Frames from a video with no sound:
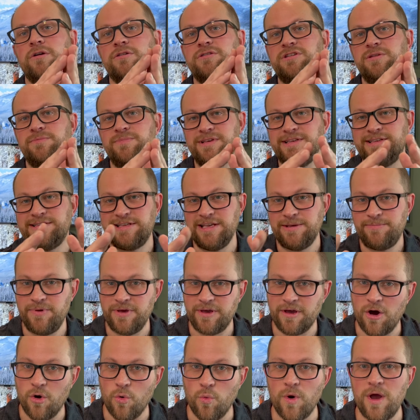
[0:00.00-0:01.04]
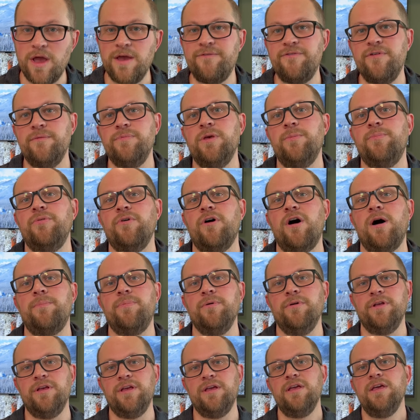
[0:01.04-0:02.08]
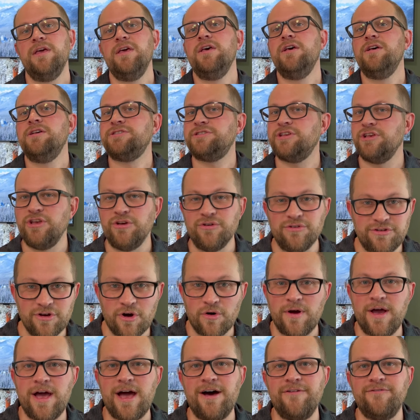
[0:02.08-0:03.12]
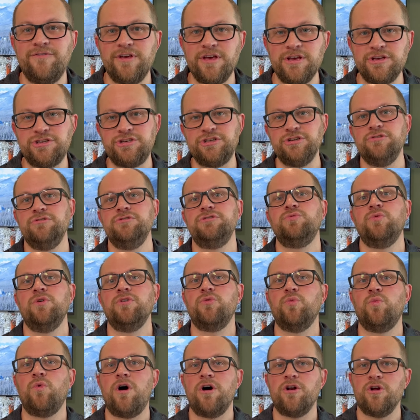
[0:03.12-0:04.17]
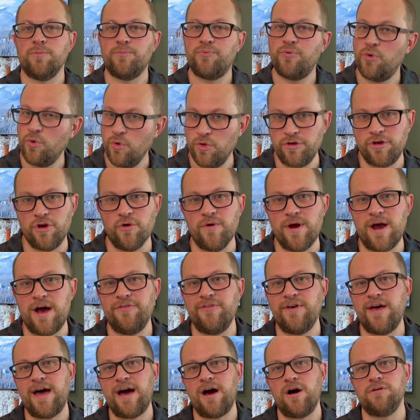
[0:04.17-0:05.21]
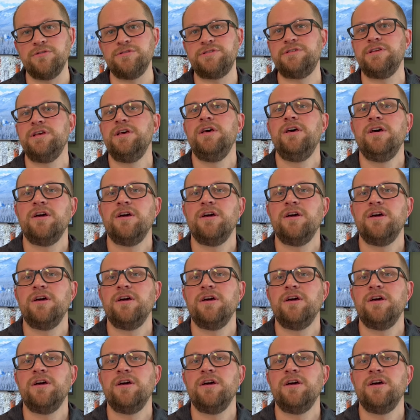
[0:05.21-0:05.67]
to be seeping away from the property so you don't have issues with water pooling around the house,